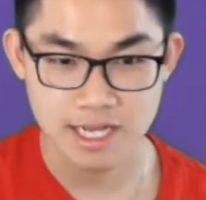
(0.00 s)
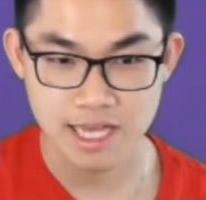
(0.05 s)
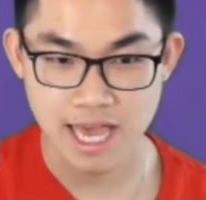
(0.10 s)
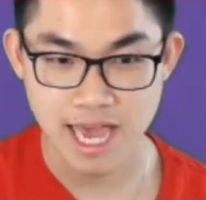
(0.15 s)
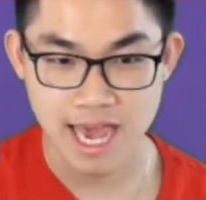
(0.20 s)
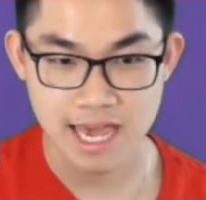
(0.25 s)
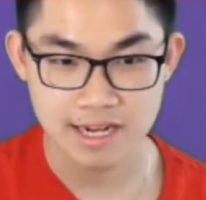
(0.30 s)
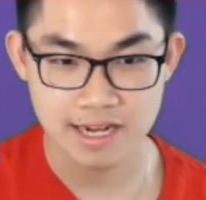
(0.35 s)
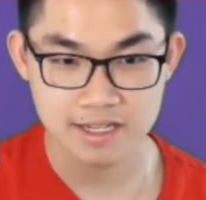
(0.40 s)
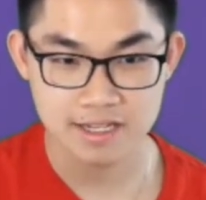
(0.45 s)

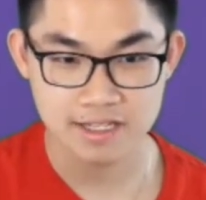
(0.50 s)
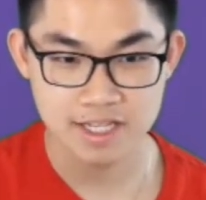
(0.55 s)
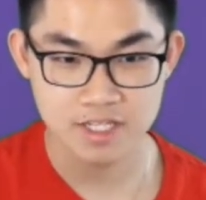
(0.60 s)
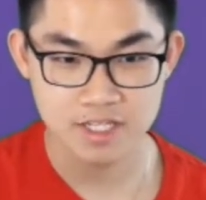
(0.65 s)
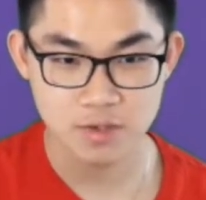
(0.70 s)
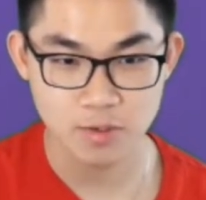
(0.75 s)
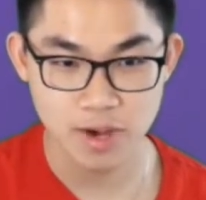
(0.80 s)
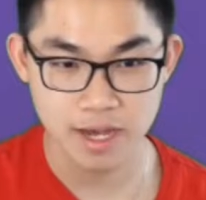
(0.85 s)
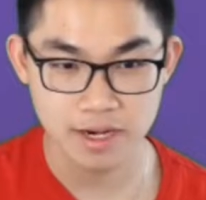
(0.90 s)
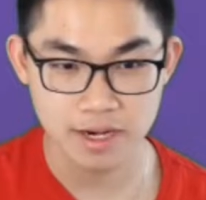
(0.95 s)
And
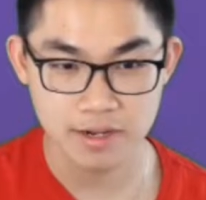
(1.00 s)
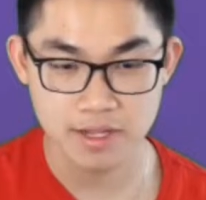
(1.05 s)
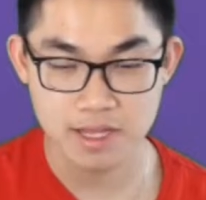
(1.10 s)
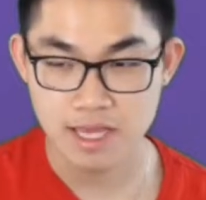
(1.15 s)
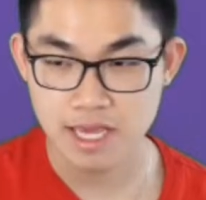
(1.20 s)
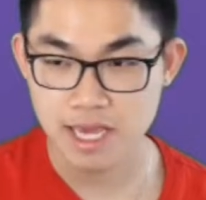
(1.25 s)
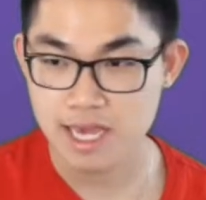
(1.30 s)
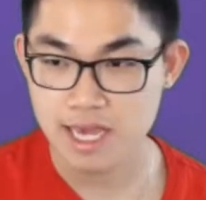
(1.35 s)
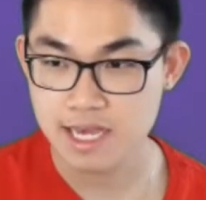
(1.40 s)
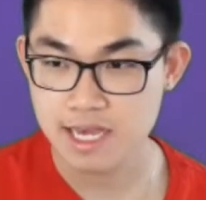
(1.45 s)
this one
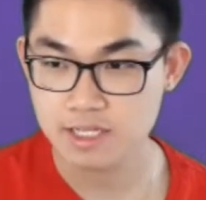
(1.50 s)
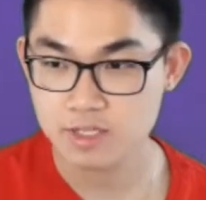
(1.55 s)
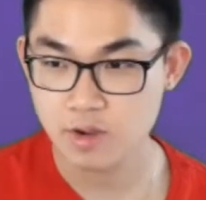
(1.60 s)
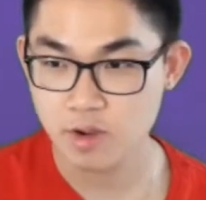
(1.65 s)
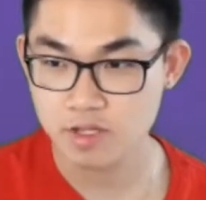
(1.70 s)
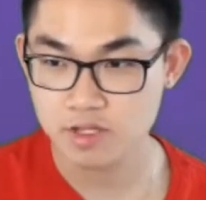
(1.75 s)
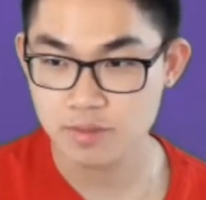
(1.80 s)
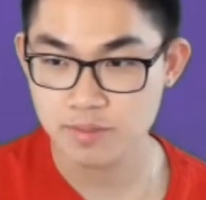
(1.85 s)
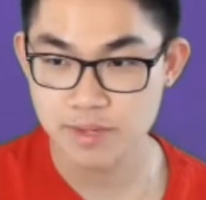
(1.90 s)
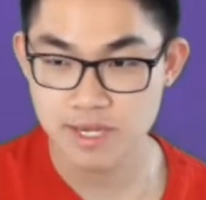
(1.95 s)
is
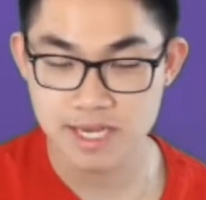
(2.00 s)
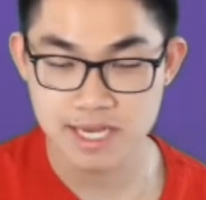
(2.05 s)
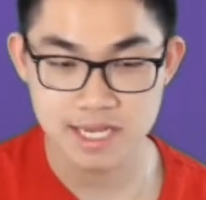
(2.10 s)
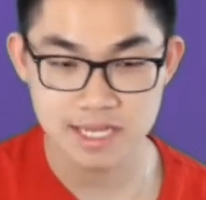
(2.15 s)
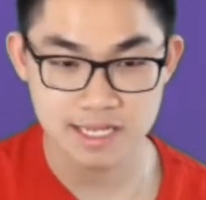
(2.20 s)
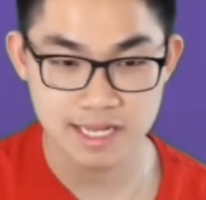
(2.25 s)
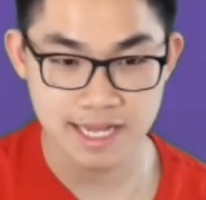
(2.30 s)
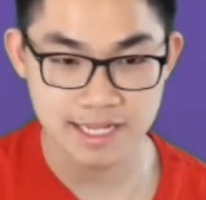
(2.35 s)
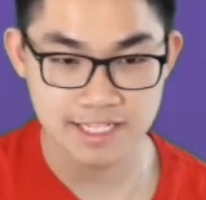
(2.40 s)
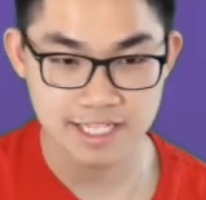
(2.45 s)
going to be,
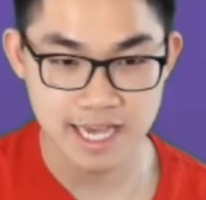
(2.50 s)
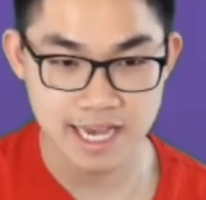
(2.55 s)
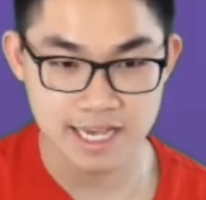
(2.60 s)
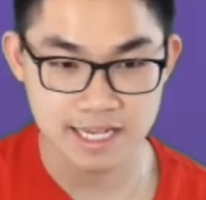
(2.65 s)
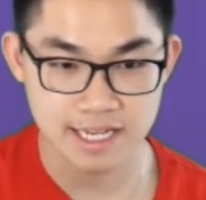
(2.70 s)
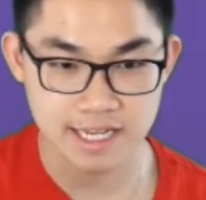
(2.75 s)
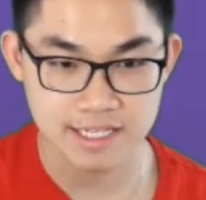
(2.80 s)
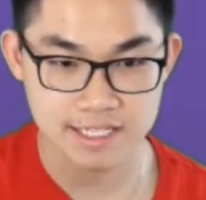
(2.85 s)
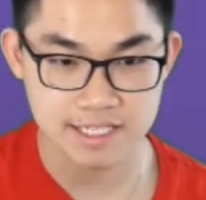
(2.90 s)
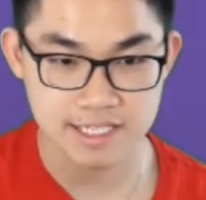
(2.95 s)
let's say
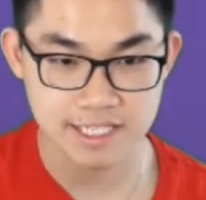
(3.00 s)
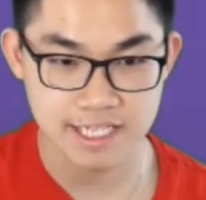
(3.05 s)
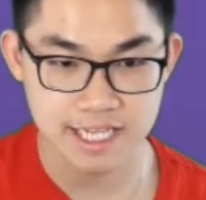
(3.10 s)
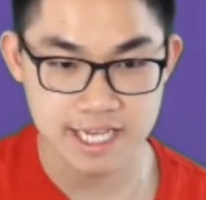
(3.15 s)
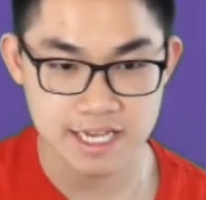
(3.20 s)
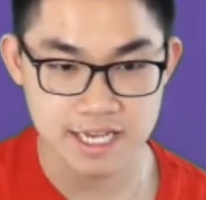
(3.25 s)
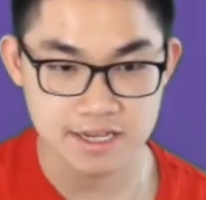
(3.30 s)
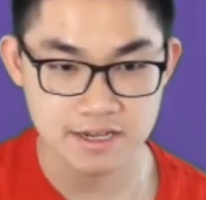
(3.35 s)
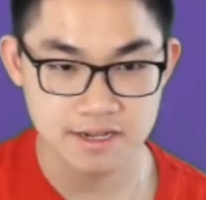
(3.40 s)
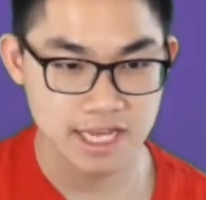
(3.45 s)
it's
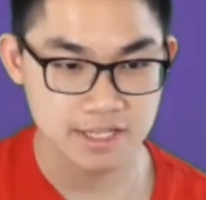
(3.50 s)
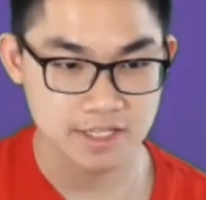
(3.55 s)
C.